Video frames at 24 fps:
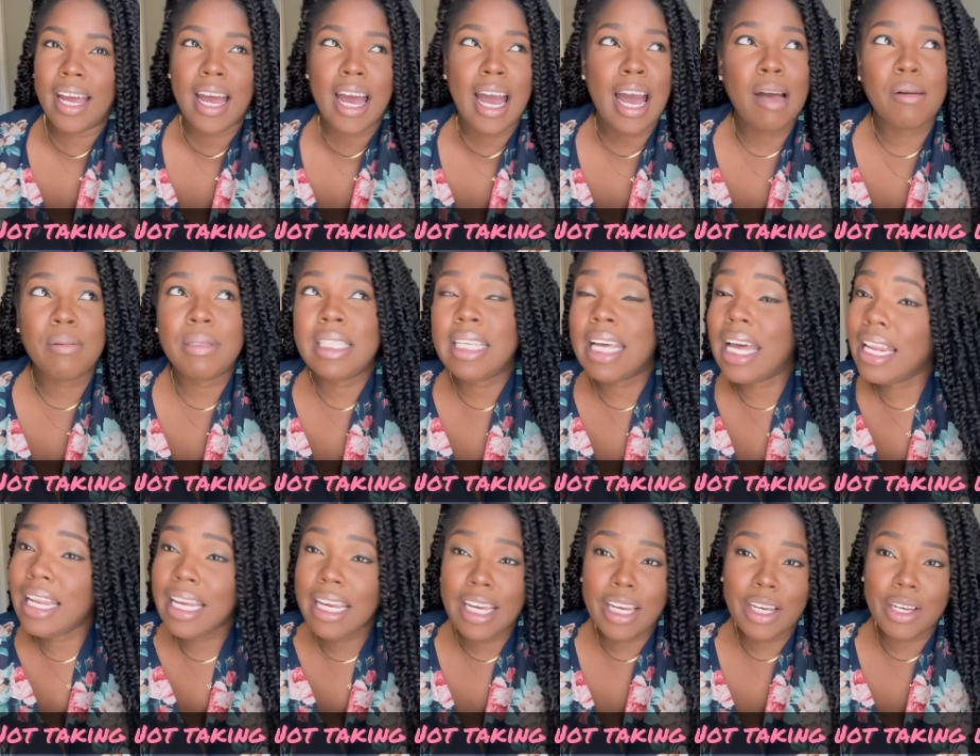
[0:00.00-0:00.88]
I'm
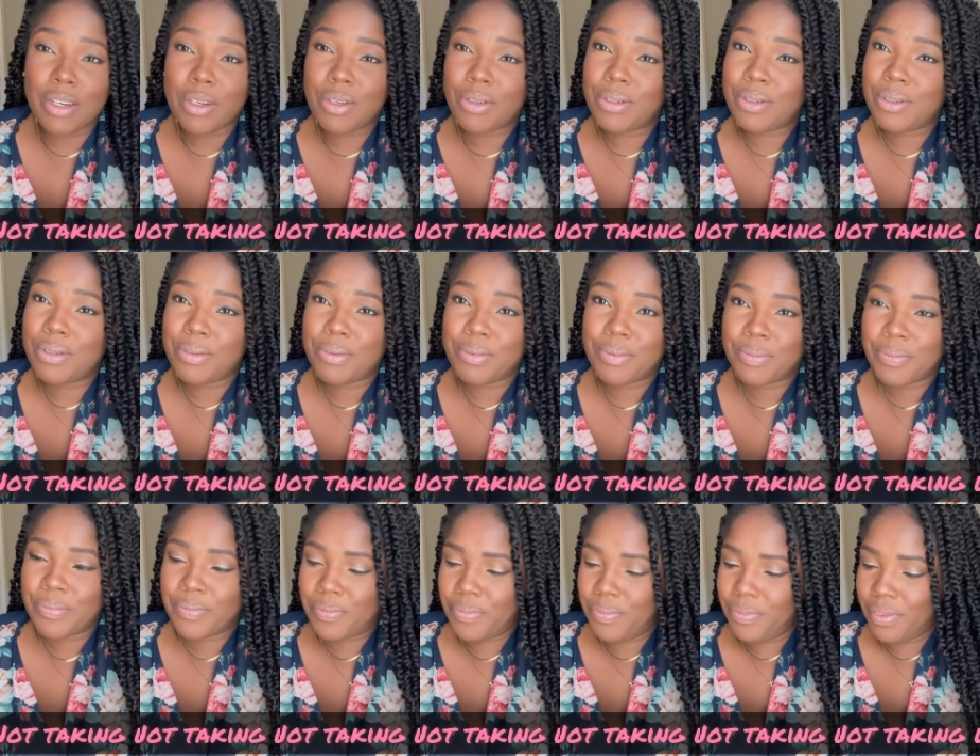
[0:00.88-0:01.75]
telling you,
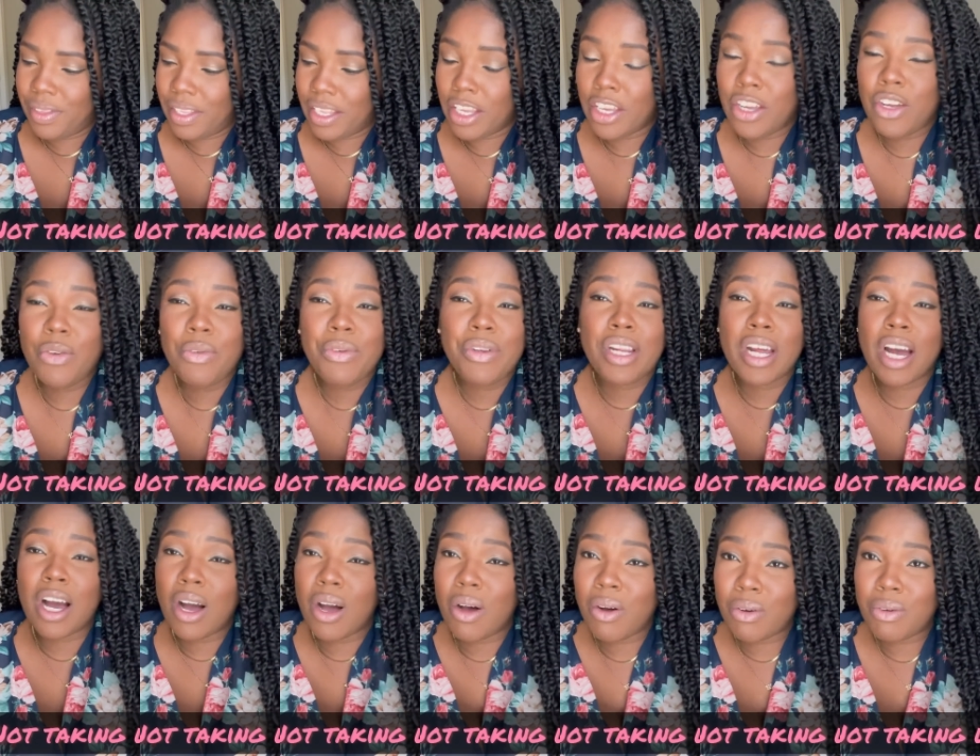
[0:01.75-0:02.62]
you
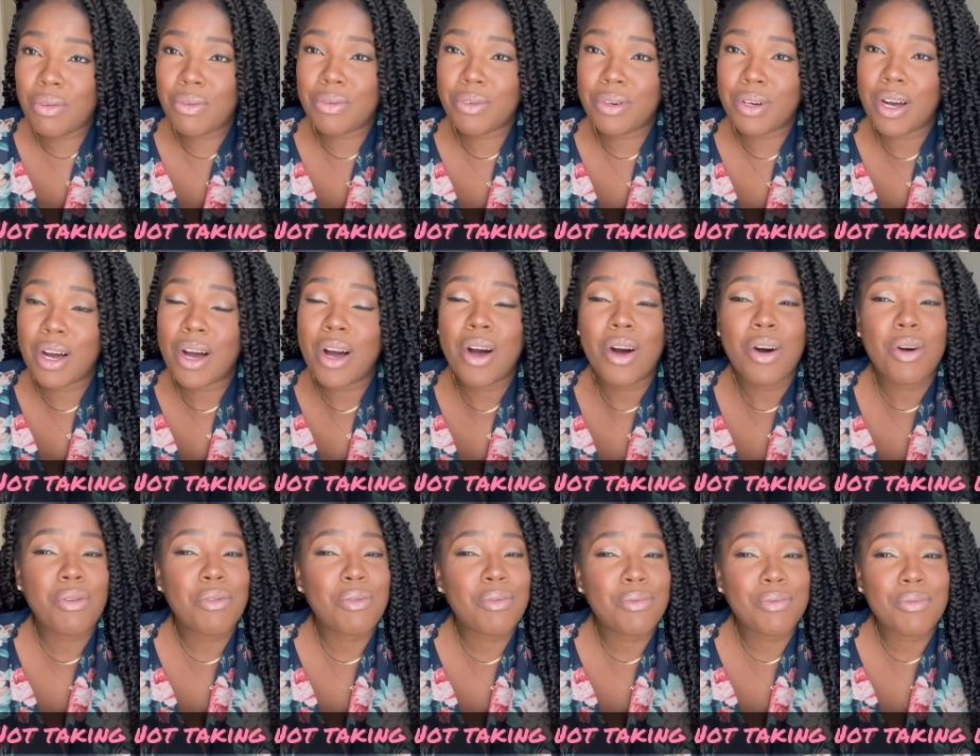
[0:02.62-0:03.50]
don't
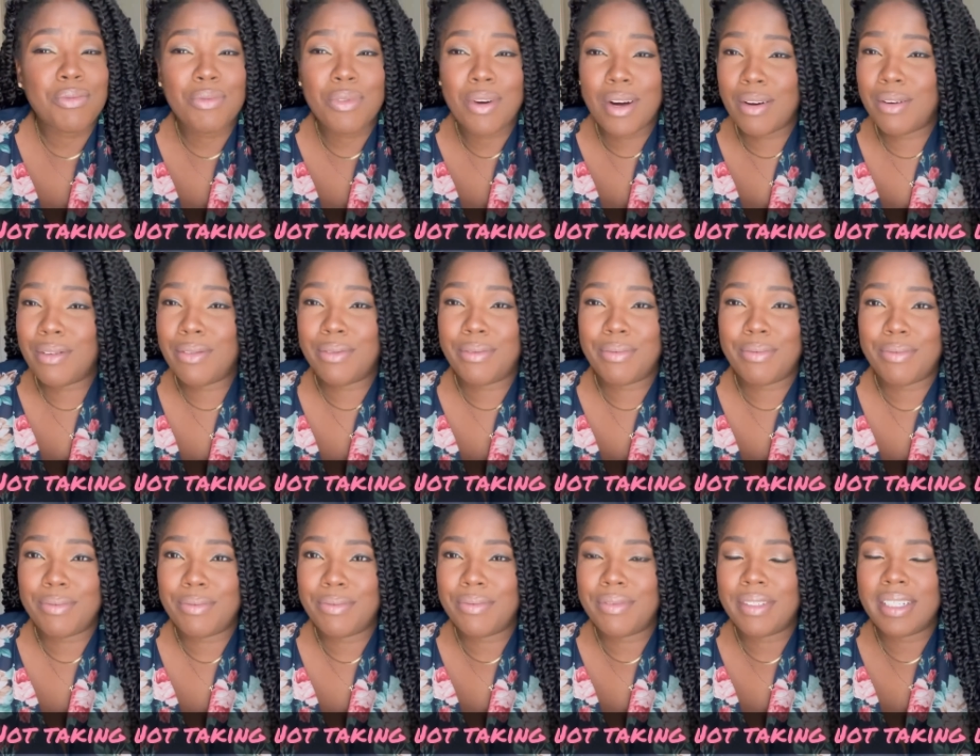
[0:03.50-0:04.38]
want
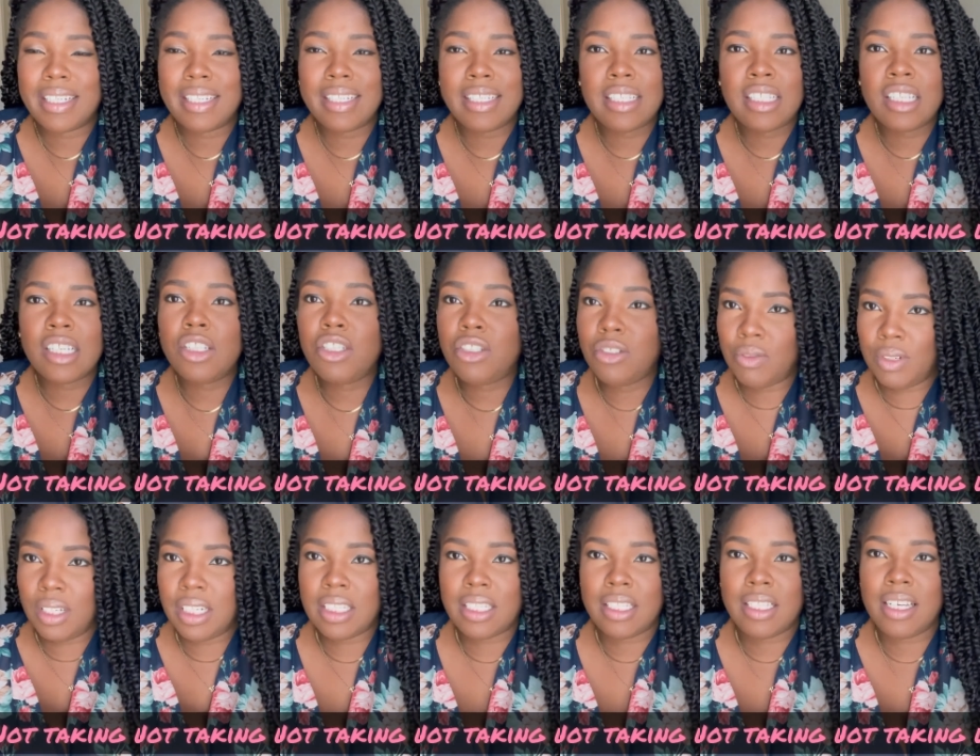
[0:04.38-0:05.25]
to do
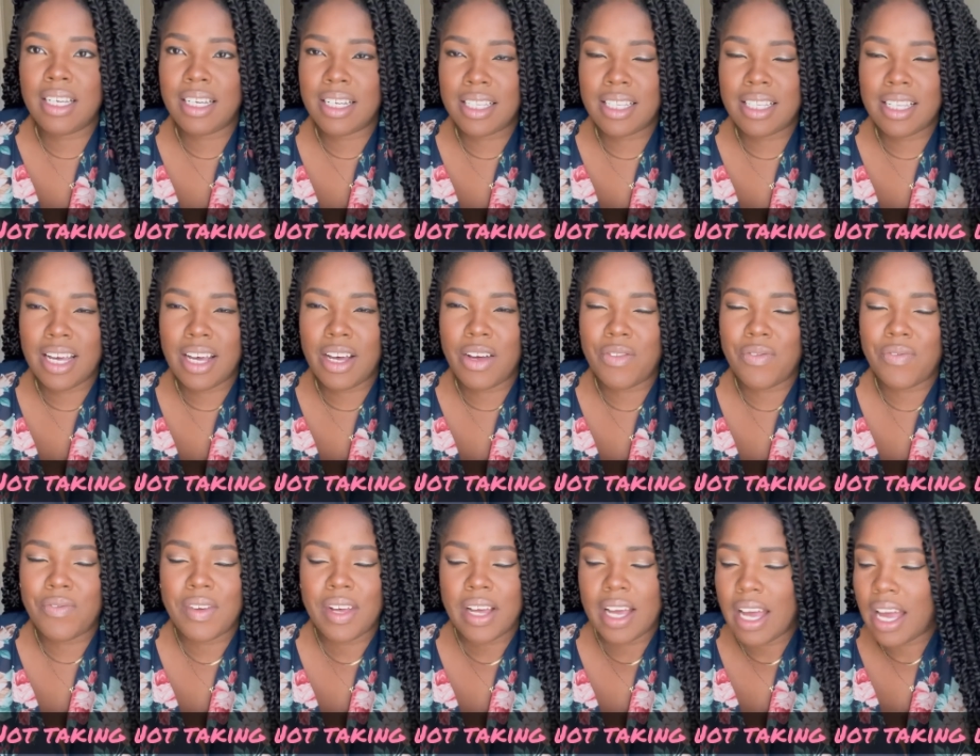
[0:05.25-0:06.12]
this to yourself
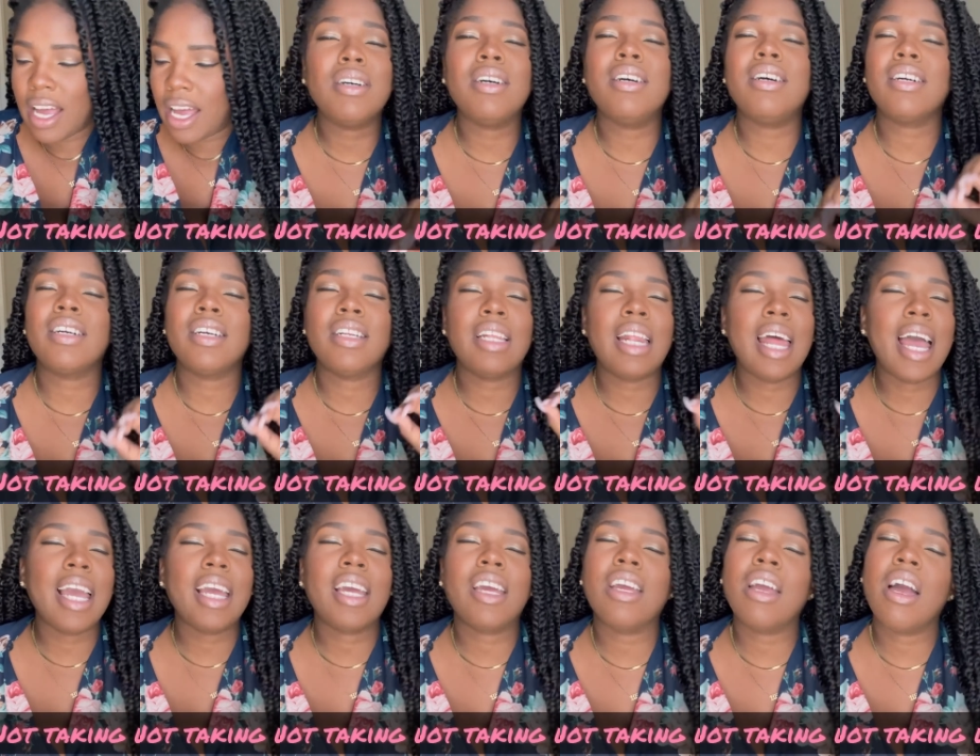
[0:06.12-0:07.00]

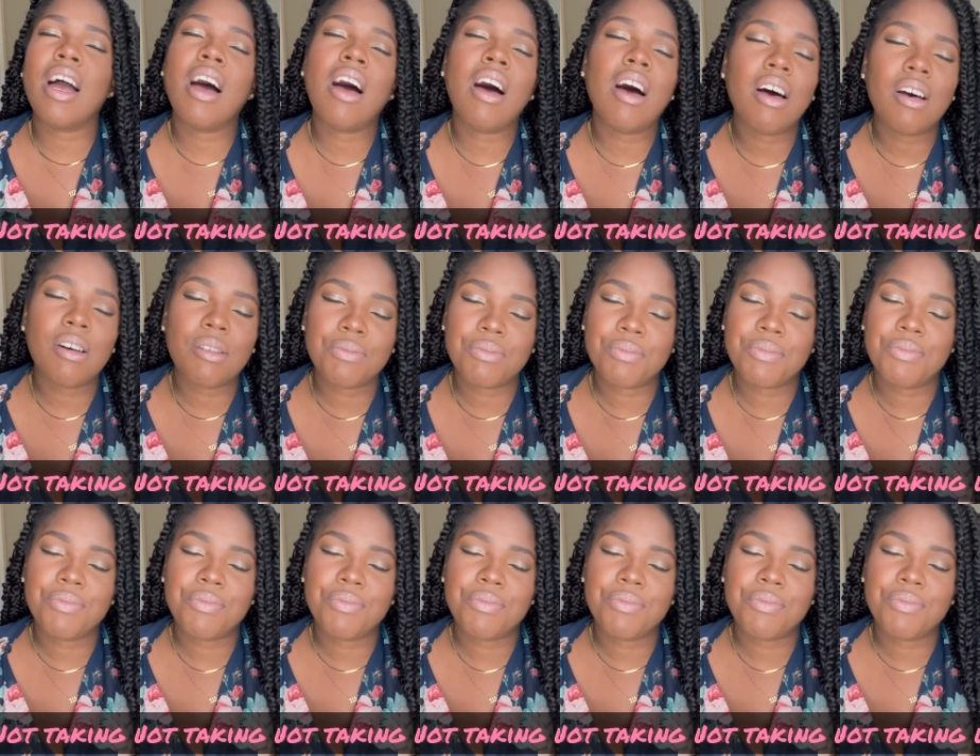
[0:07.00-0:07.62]
like y'all,